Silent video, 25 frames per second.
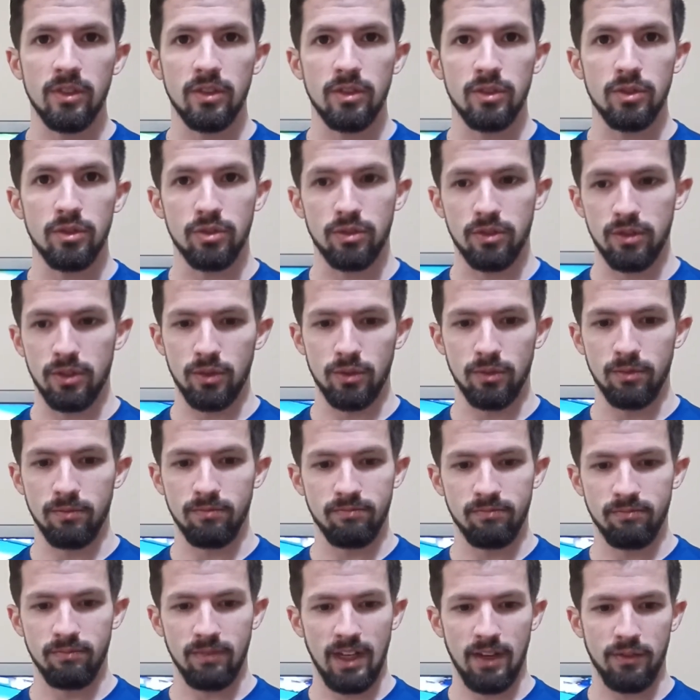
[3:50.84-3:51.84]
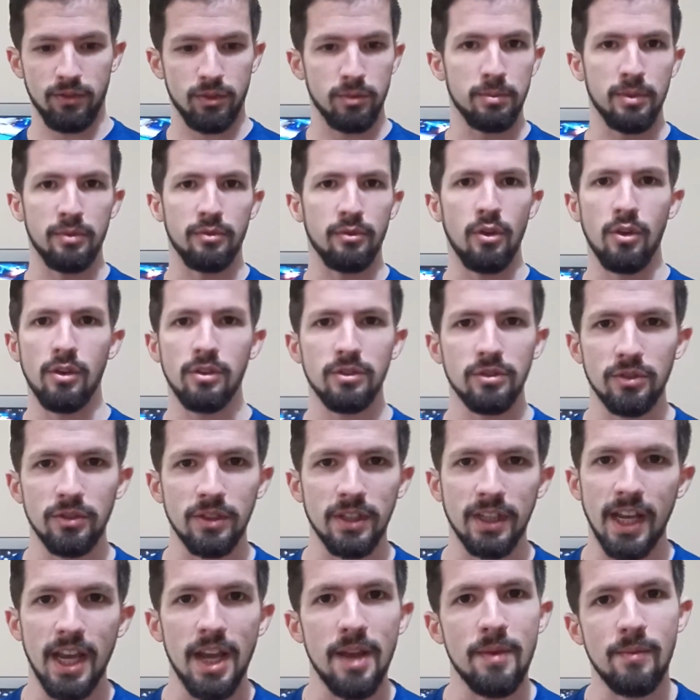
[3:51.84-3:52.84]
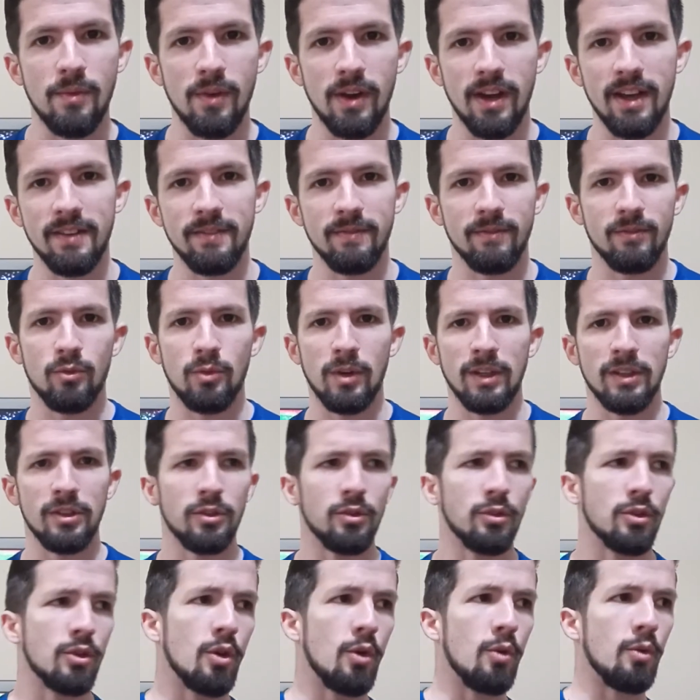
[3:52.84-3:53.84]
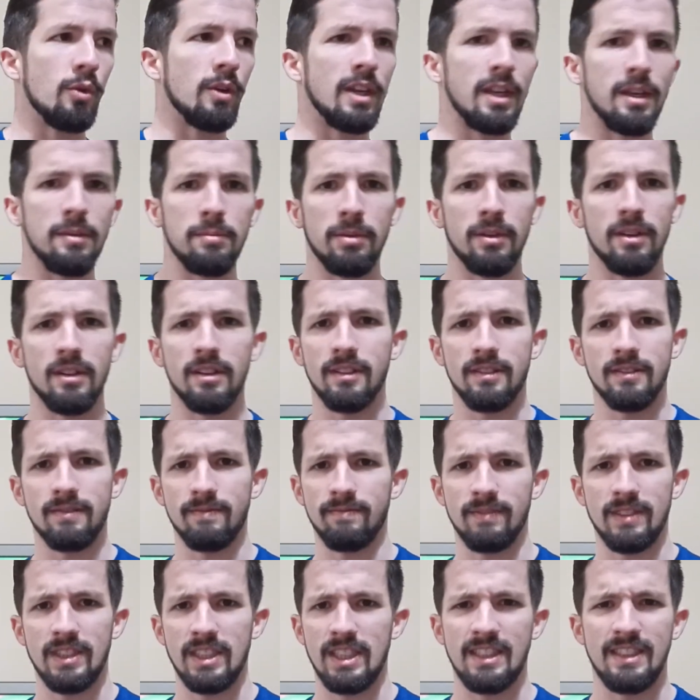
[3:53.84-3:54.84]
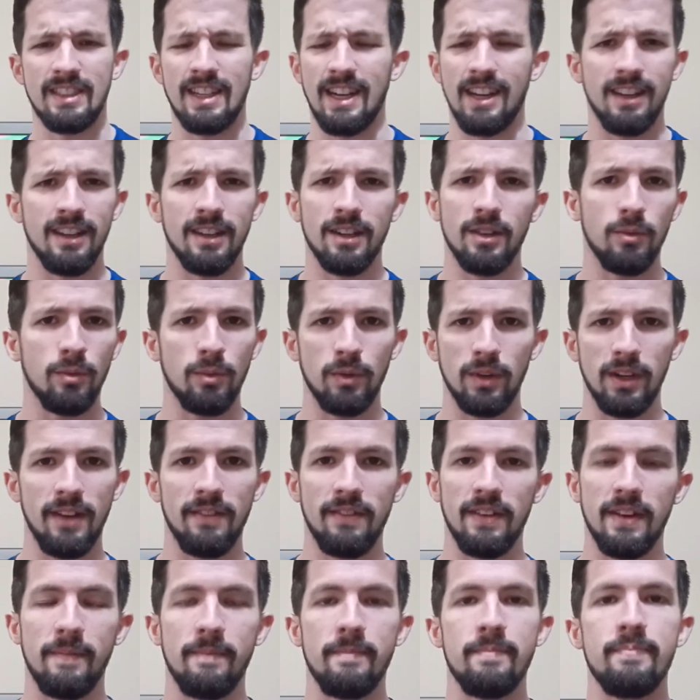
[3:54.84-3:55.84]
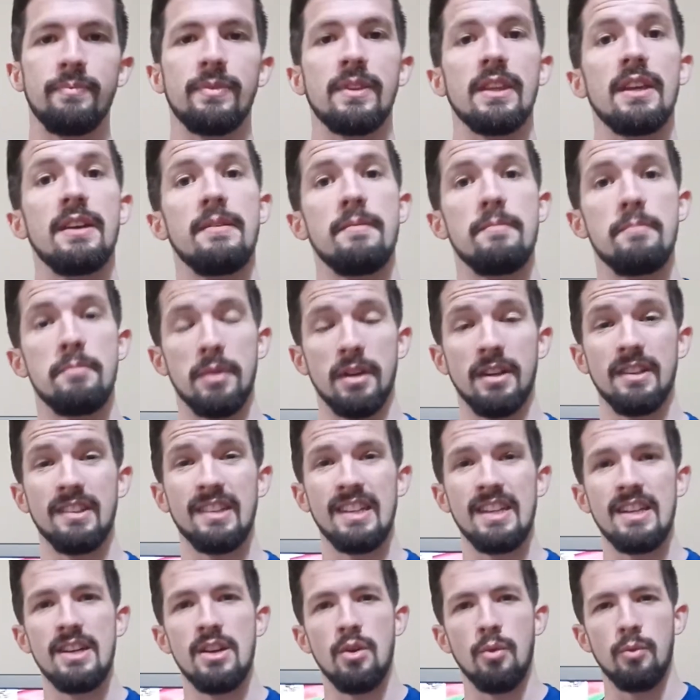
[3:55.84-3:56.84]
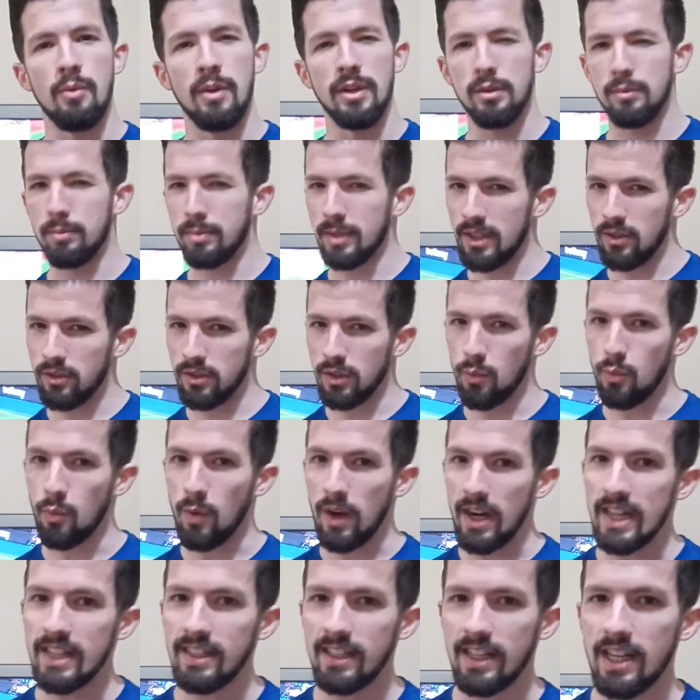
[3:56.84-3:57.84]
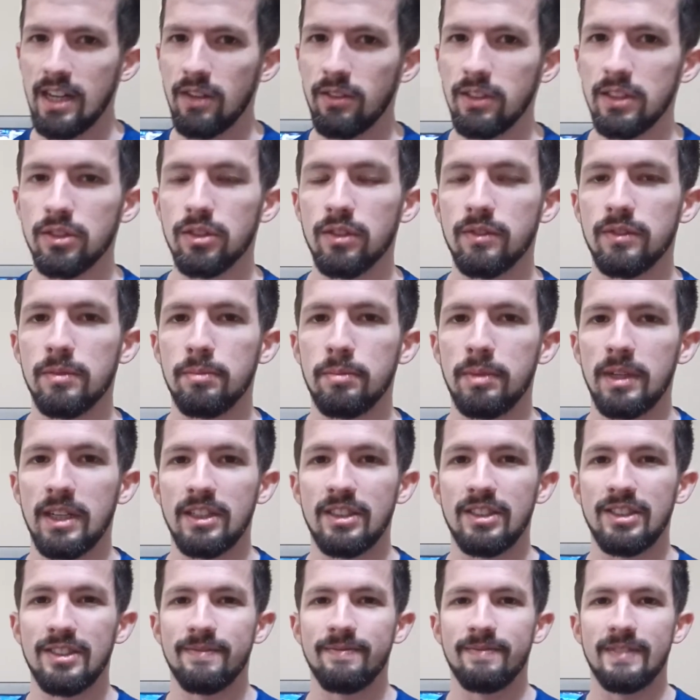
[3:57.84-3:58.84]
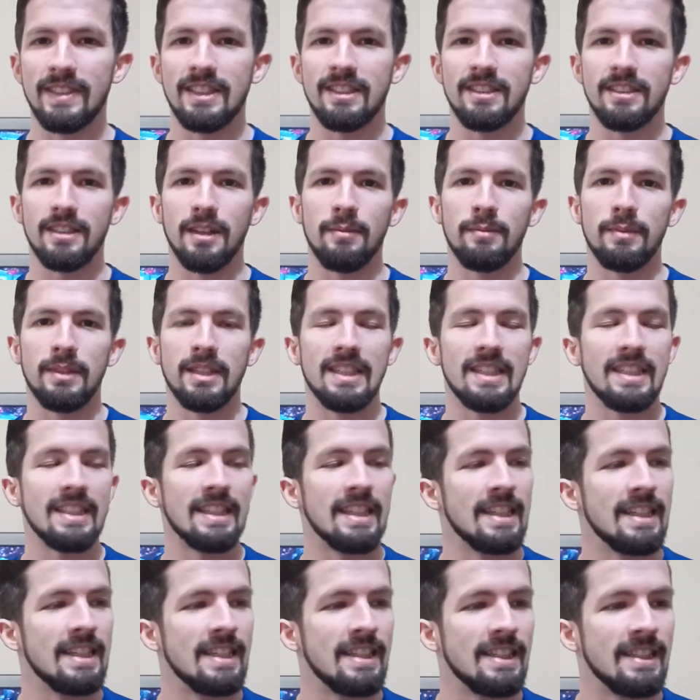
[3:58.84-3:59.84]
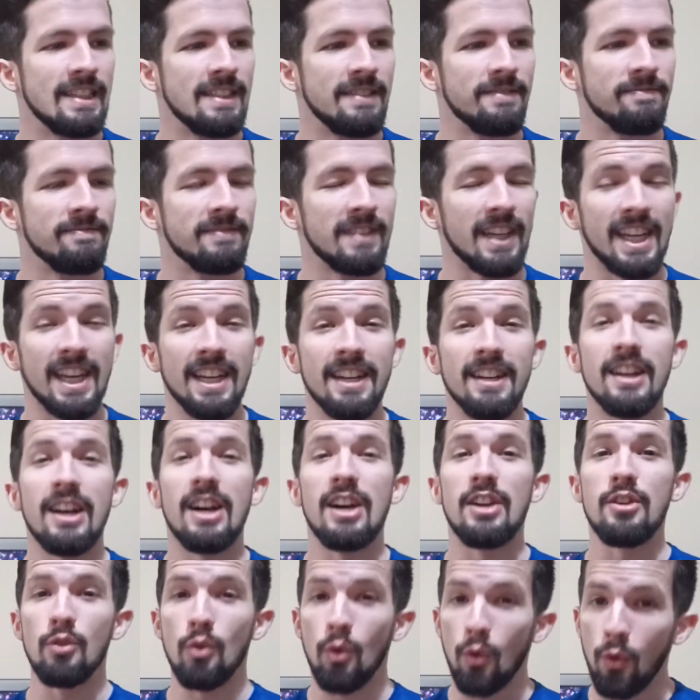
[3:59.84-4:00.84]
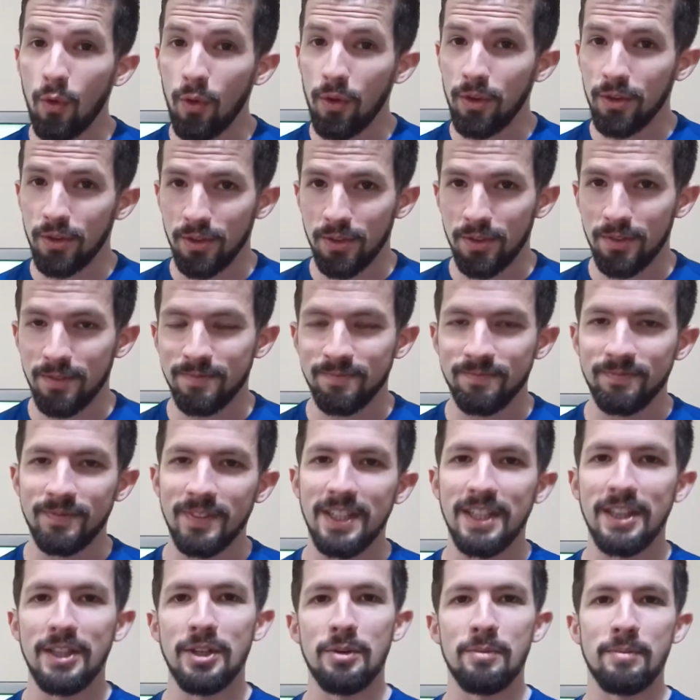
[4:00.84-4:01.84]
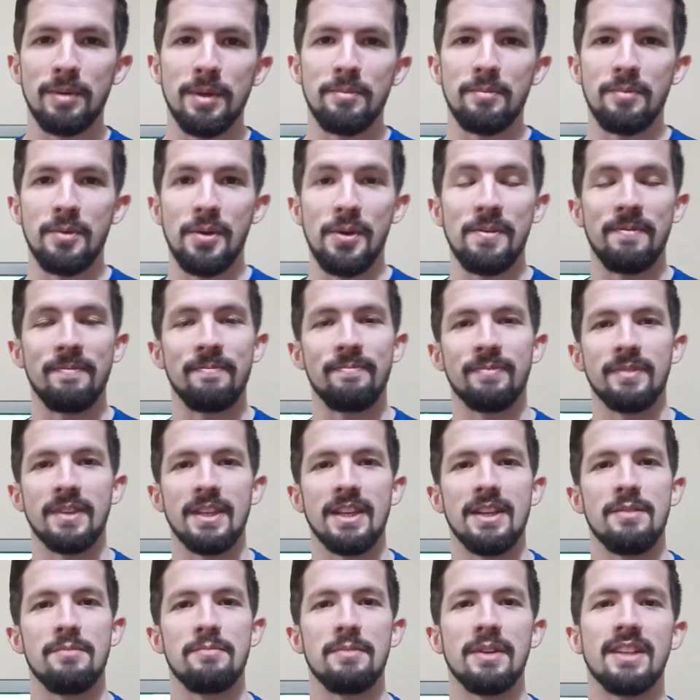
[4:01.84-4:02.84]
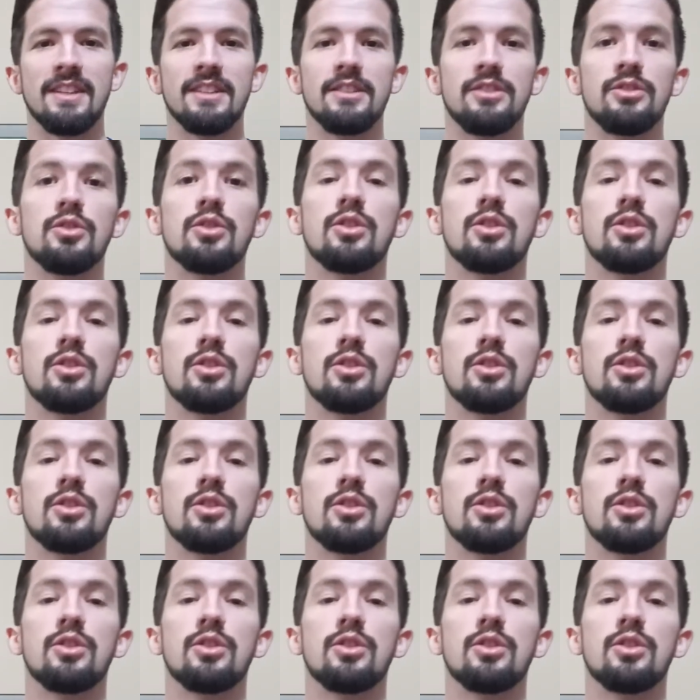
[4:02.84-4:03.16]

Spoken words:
you still have to be focused on the game, right? Whether you're a goalkeeper, an attacker, whatever. But when you play on the wide areas of the pitch, there's something that can annoy you a little bit more because